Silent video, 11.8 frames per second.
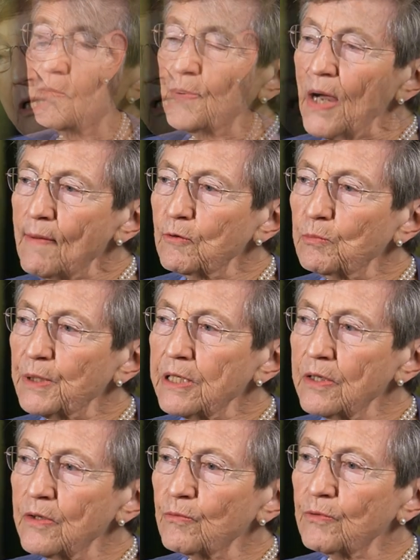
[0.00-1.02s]

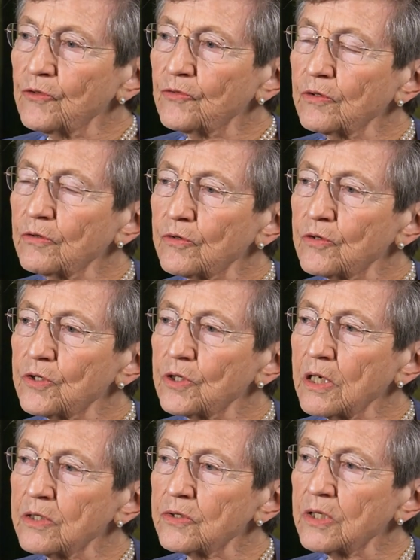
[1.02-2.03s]
Probably the research
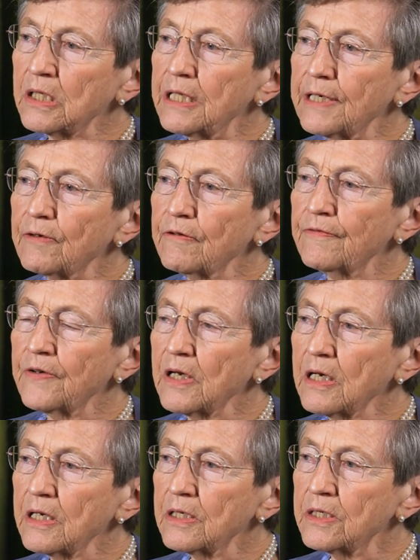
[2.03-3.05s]
has
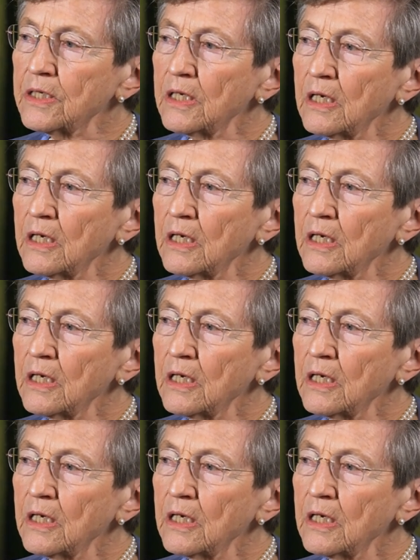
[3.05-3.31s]
clarified